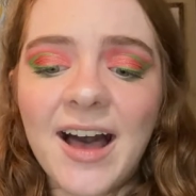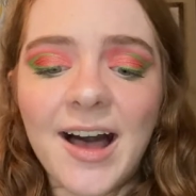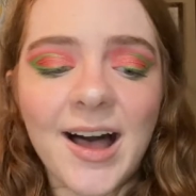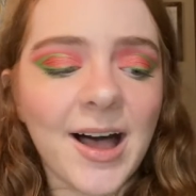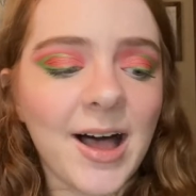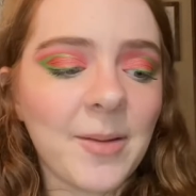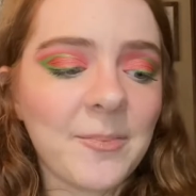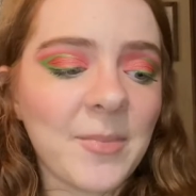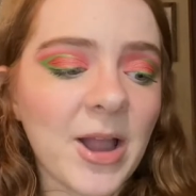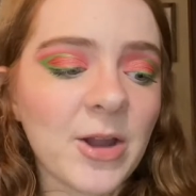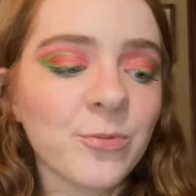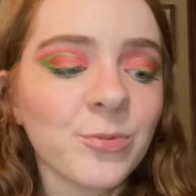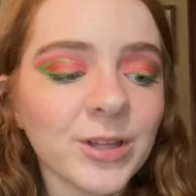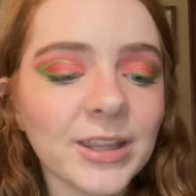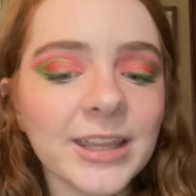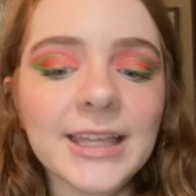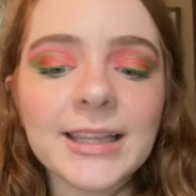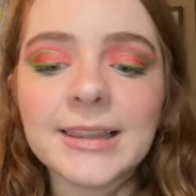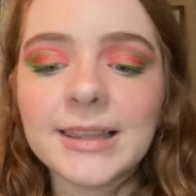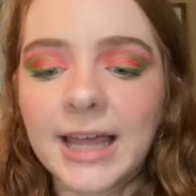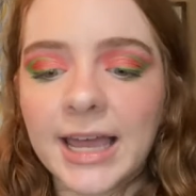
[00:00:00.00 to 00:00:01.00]
I
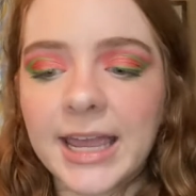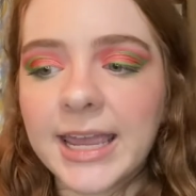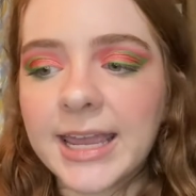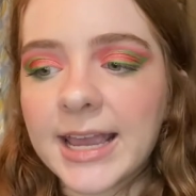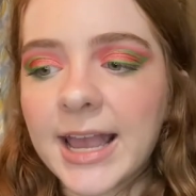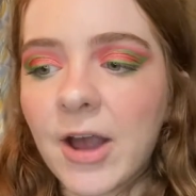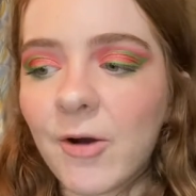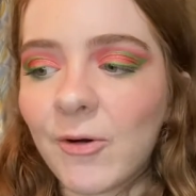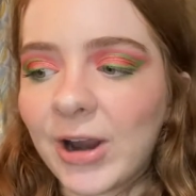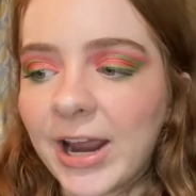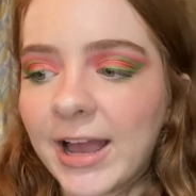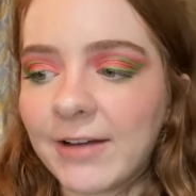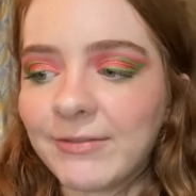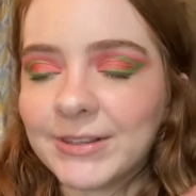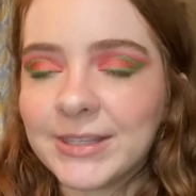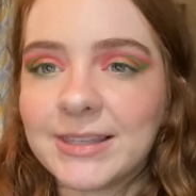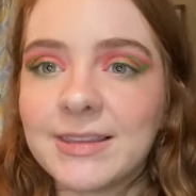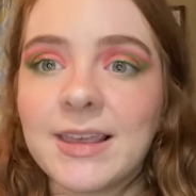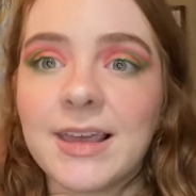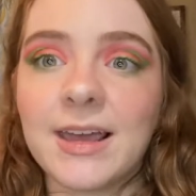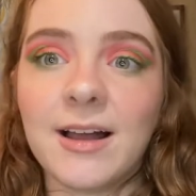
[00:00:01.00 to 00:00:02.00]
really like how I have it
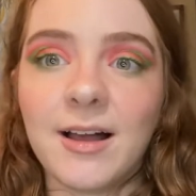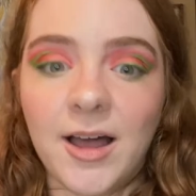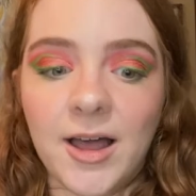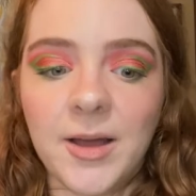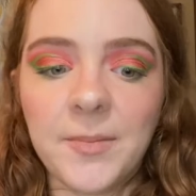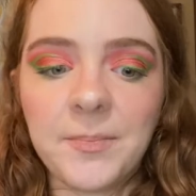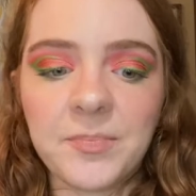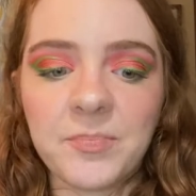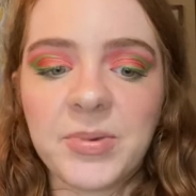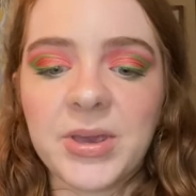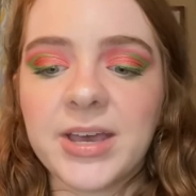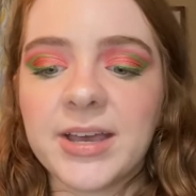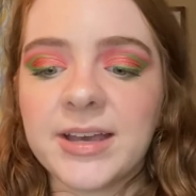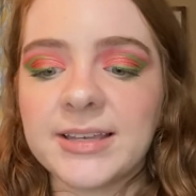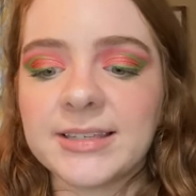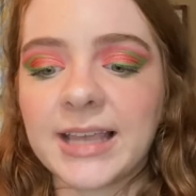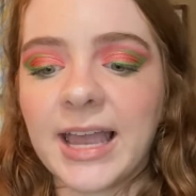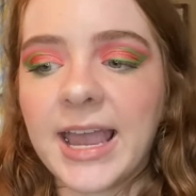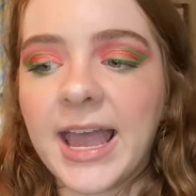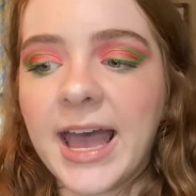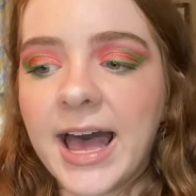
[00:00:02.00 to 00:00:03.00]
set up
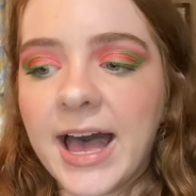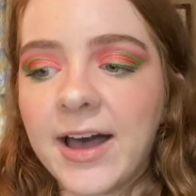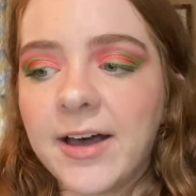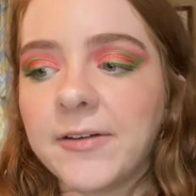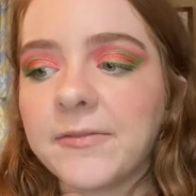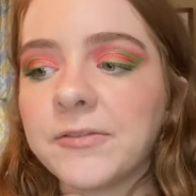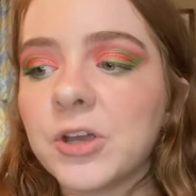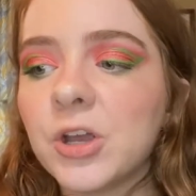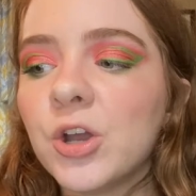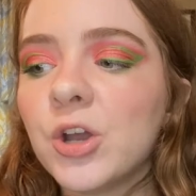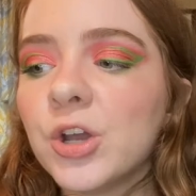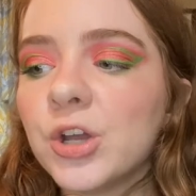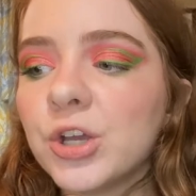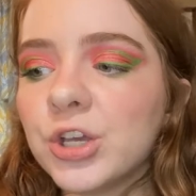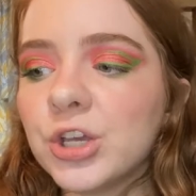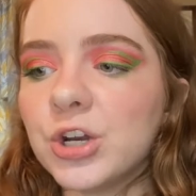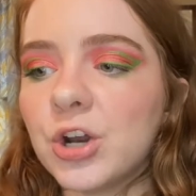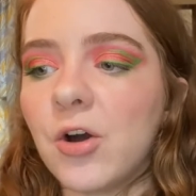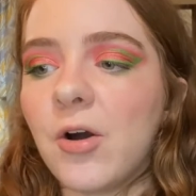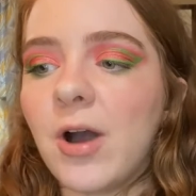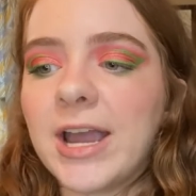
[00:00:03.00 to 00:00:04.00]
because I have,
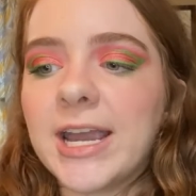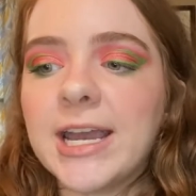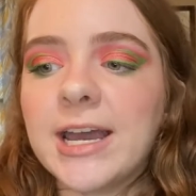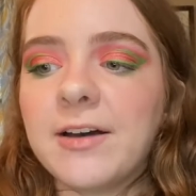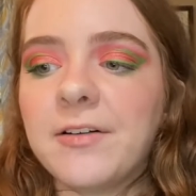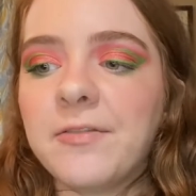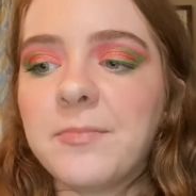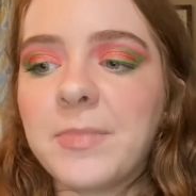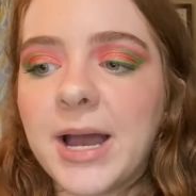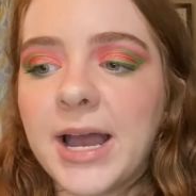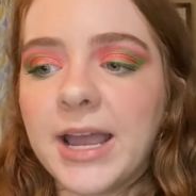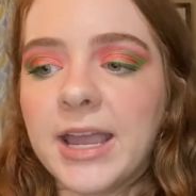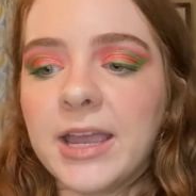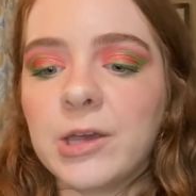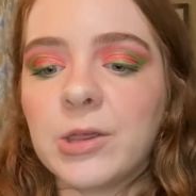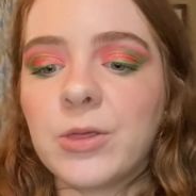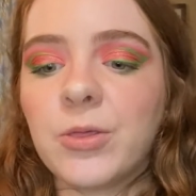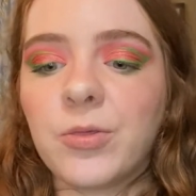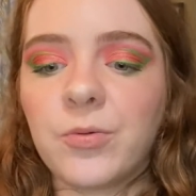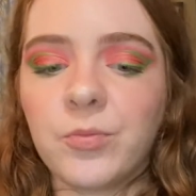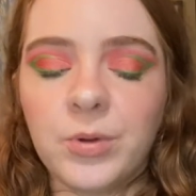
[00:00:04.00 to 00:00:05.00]
I have my
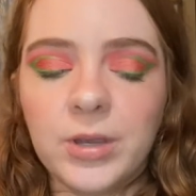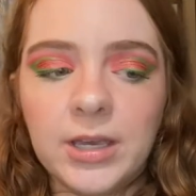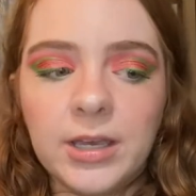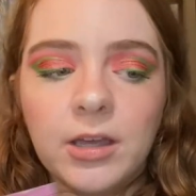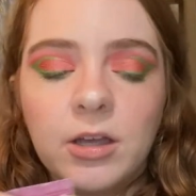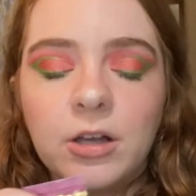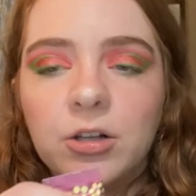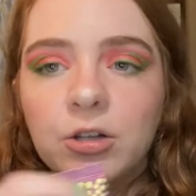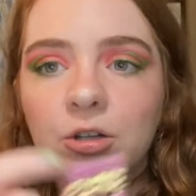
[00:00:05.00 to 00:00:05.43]
4